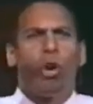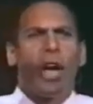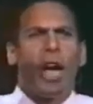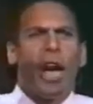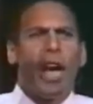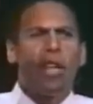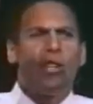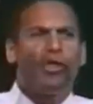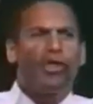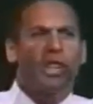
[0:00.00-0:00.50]

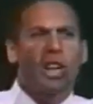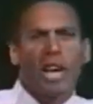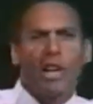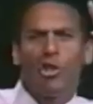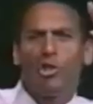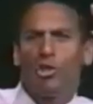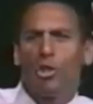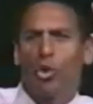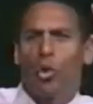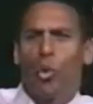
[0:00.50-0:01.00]

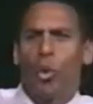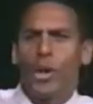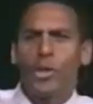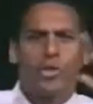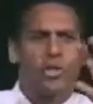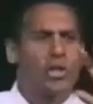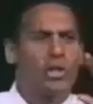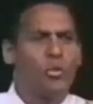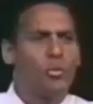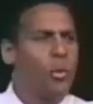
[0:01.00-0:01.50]
educational
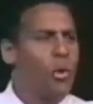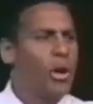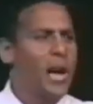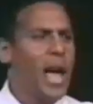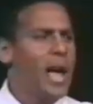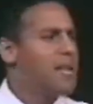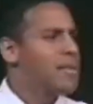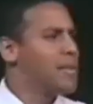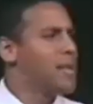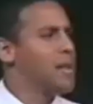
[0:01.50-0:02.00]
questions weren't
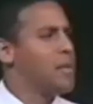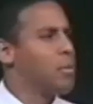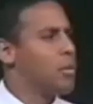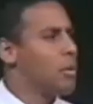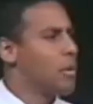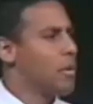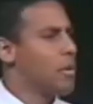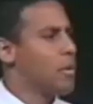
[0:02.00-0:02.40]
asked anymore.